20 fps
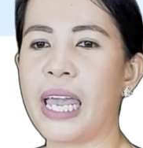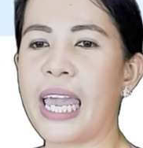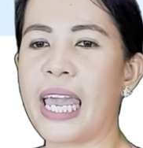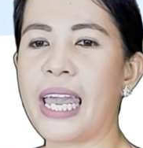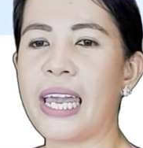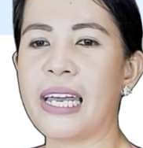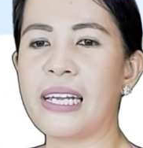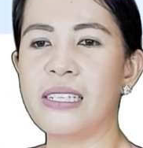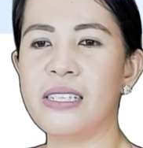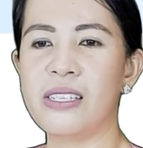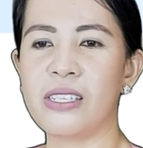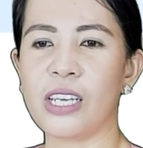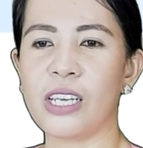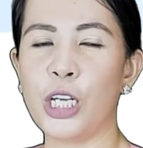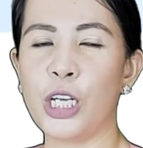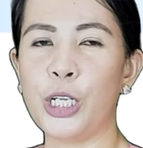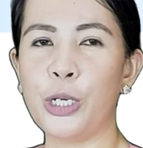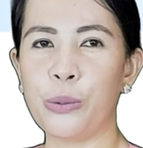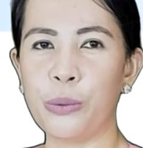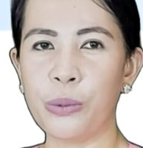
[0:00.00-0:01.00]
and
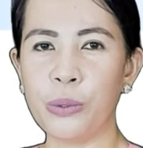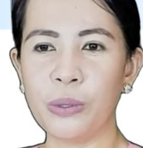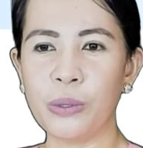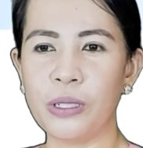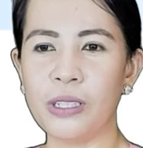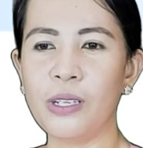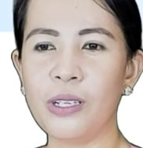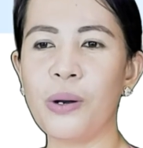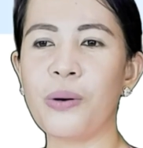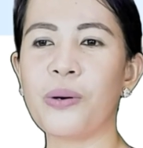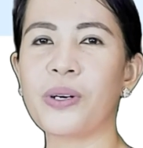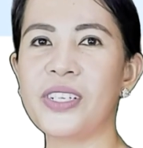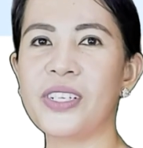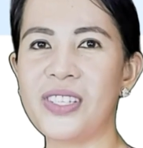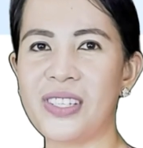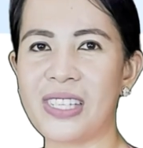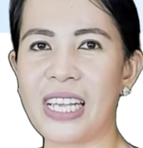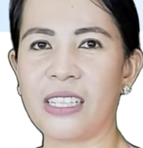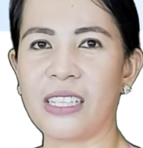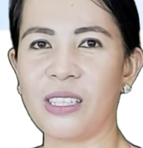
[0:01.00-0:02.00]
in rule or
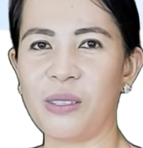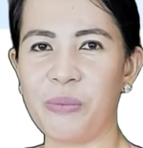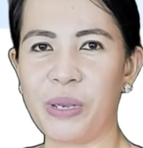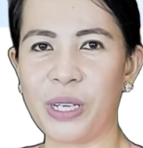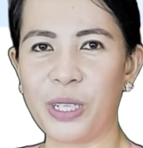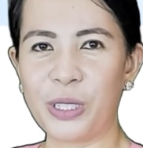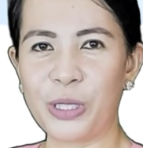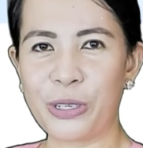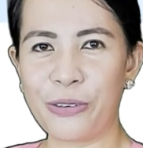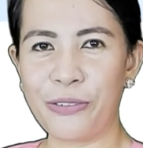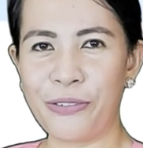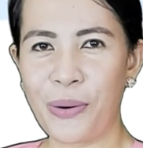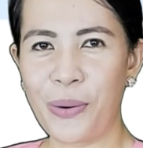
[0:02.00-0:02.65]
set builder